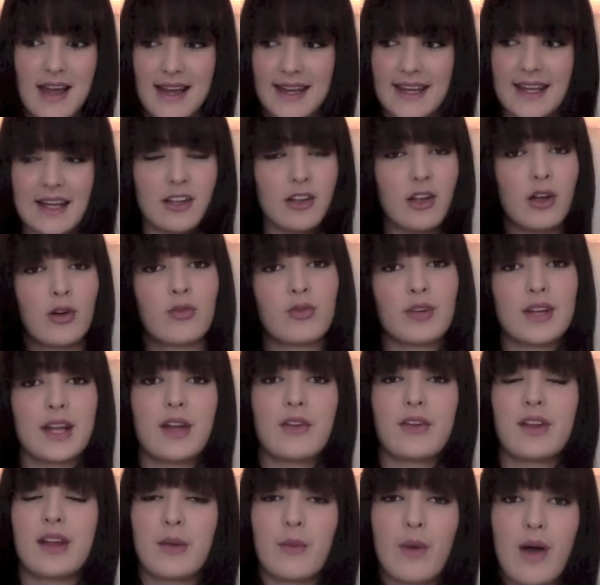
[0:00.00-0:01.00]
I get along really,
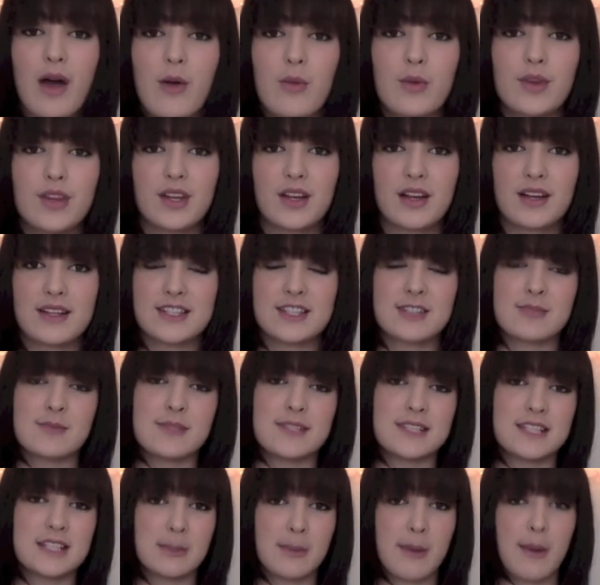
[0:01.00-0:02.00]
really well with the
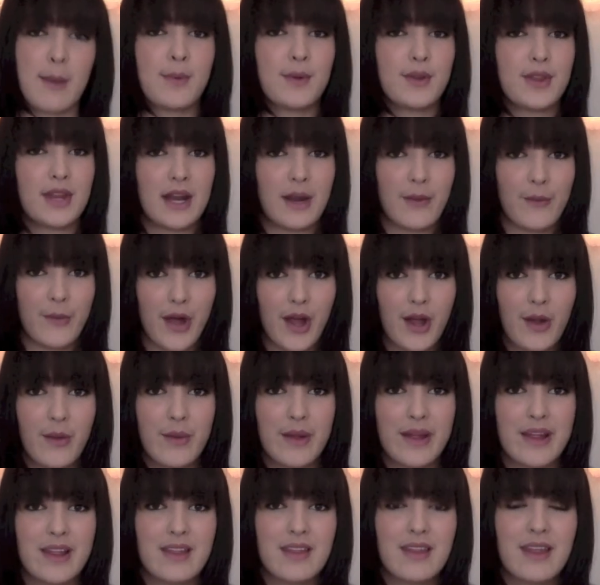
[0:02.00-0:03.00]
customers and the people that I work
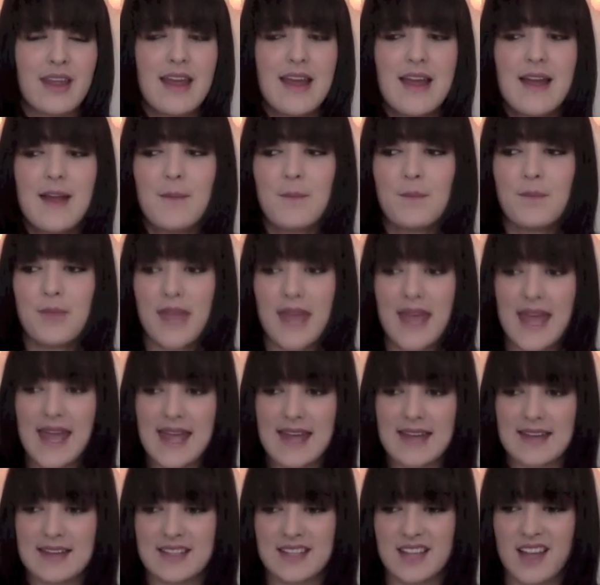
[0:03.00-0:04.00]
with,
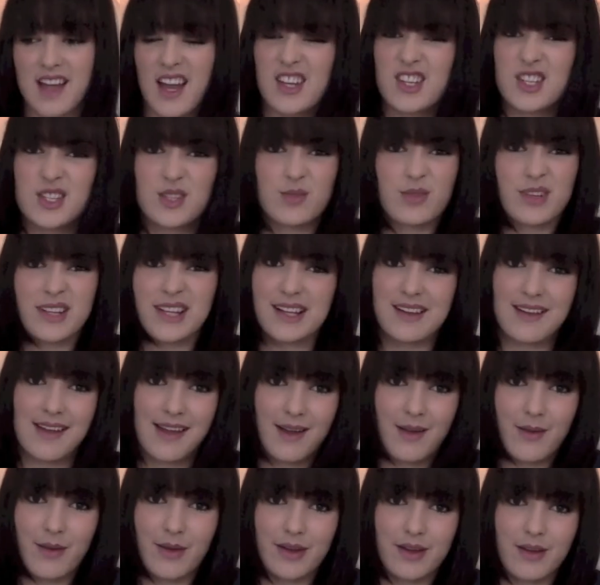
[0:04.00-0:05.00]
and I just really
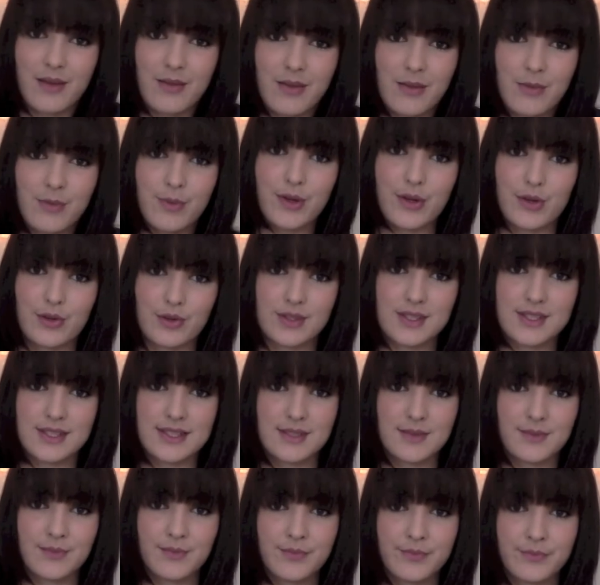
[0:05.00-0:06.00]
like working with books.